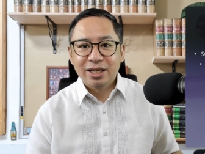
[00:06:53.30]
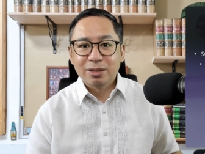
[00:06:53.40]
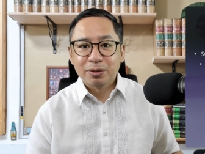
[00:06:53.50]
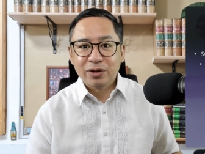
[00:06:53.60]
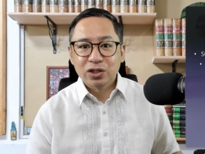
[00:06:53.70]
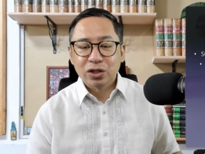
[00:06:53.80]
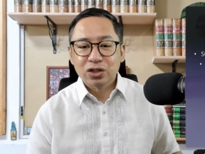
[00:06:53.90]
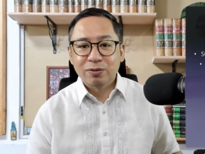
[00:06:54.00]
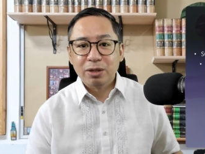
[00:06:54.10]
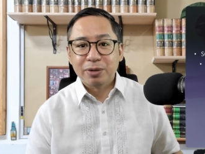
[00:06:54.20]
and the
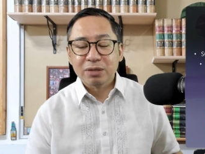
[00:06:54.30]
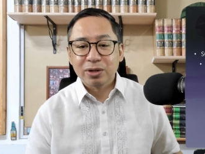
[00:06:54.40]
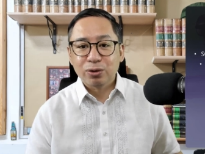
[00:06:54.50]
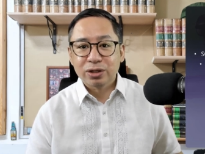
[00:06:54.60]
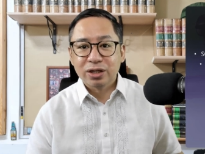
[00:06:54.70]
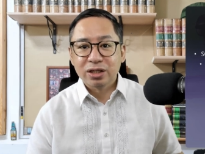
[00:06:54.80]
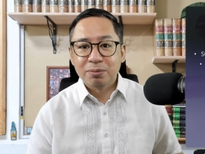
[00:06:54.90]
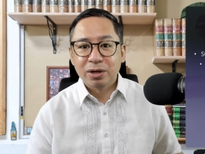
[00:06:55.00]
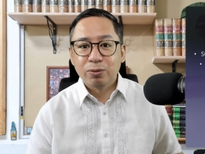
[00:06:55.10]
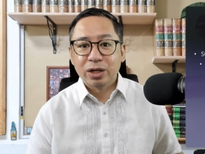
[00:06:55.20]
provisions of Department Order
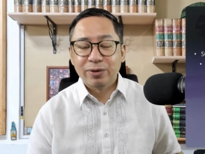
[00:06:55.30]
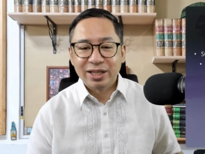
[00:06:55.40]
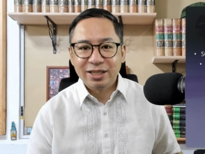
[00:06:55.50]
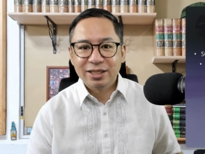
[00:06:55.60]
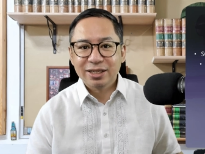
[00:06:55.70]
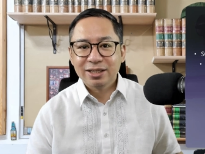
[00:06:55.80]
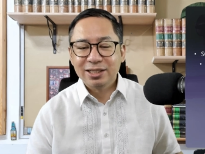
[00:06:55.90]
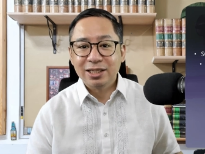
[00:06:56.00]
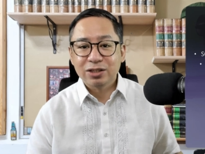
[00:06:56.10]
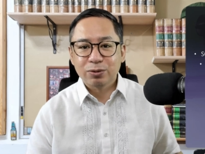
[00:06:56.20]
No. 118,
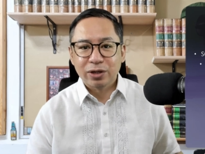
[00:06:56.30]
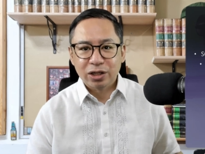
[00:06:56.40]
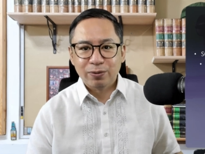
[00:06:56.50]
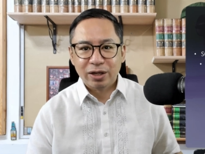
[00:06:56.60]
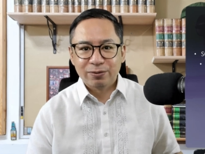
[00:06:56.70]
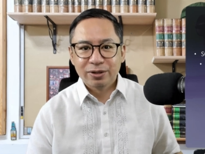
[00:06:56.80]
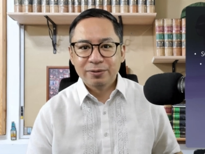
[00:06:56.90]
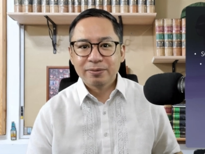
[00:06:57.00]
Series of 2012.